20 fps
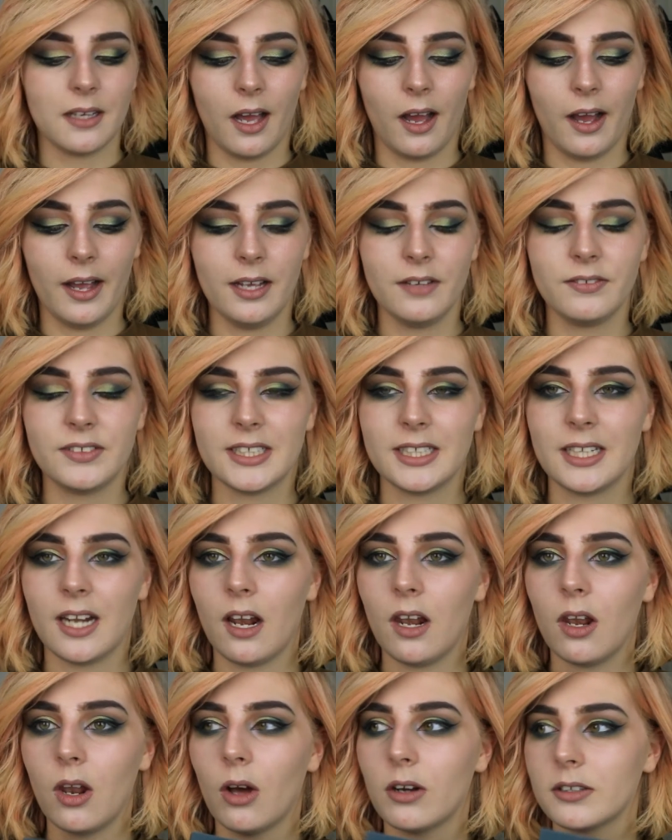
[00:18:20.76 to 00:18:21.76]
I have seen
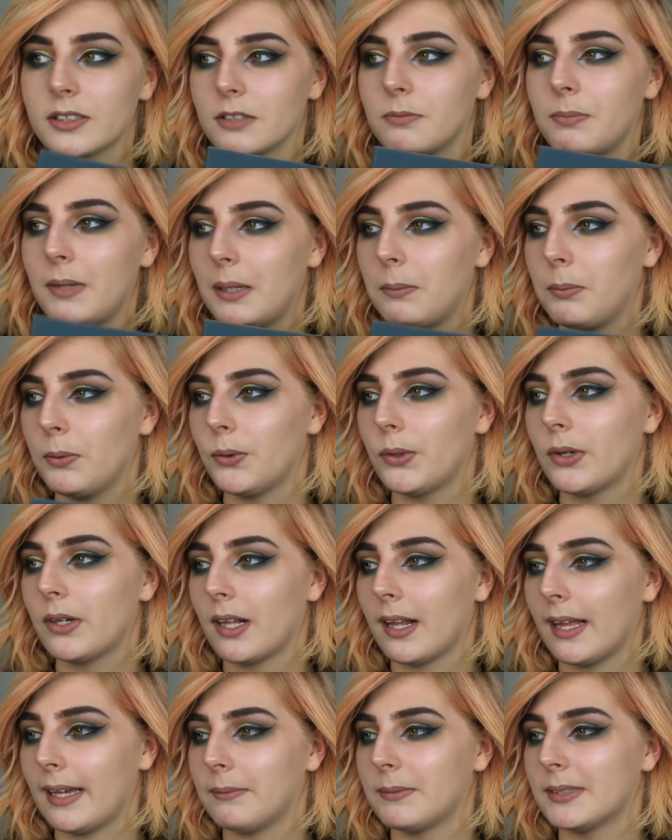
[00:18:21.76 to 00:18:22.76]
a lot of people
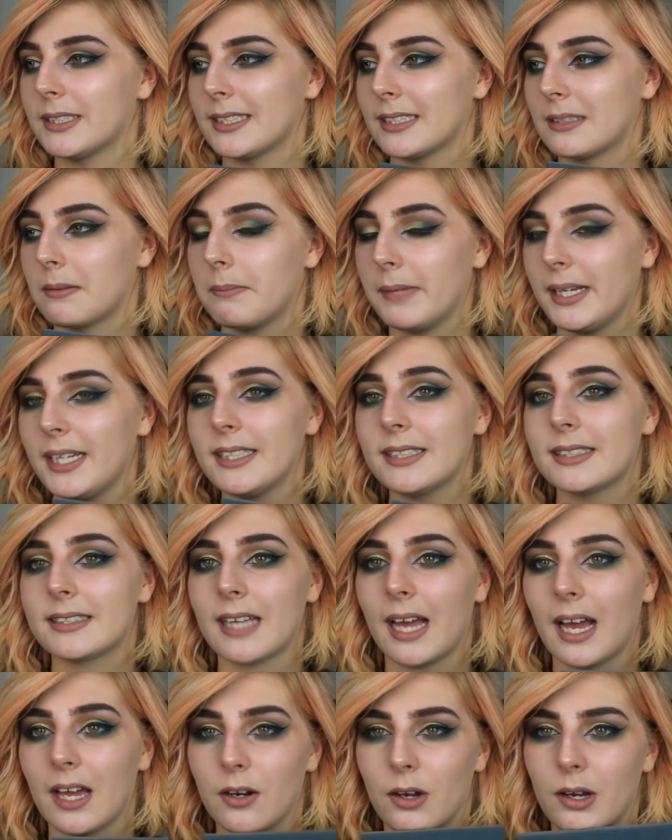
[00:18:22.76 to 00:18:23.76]
claim this as a miss,
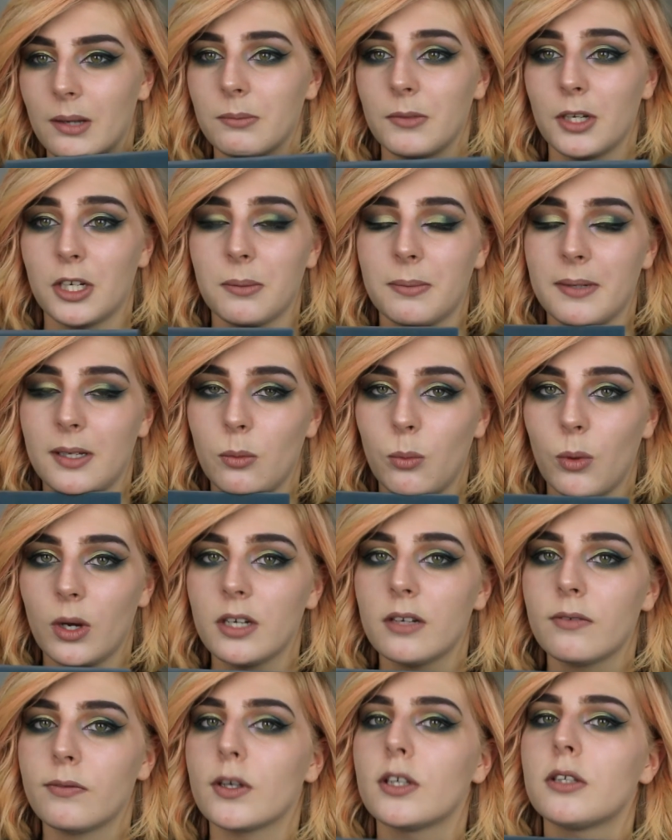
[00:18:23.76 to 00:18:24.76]
and I'm going to be
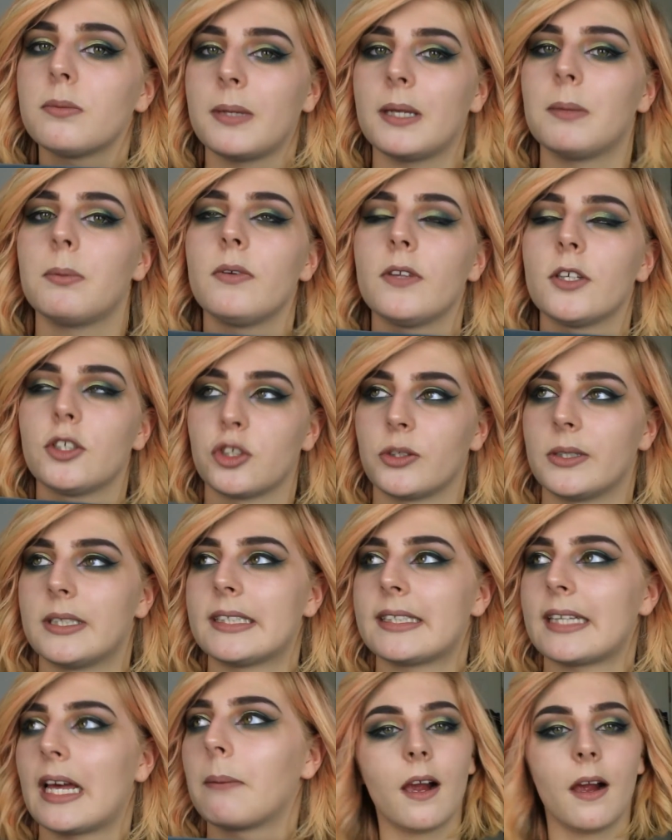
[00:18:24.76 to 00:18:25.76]
one of those people that
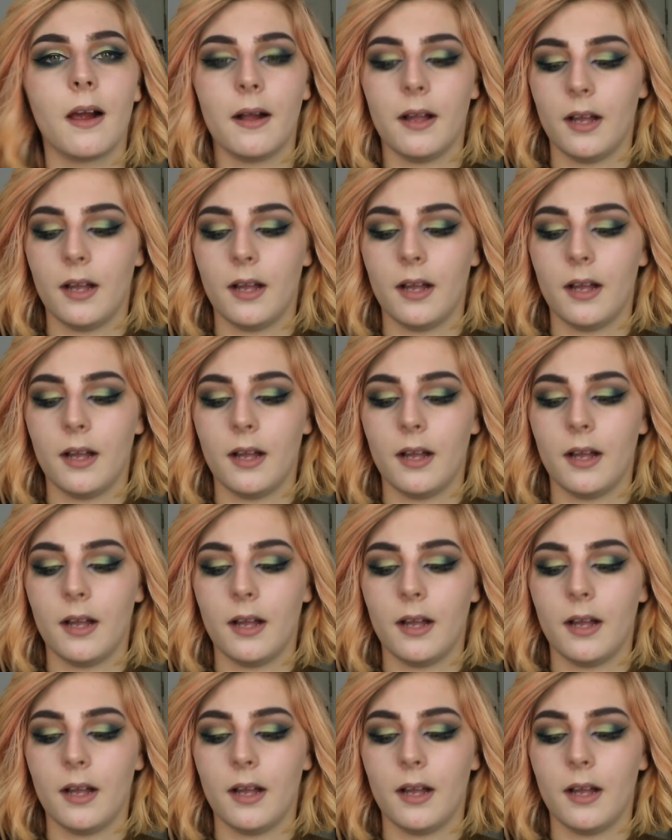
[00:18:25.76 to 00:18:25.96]
joins that.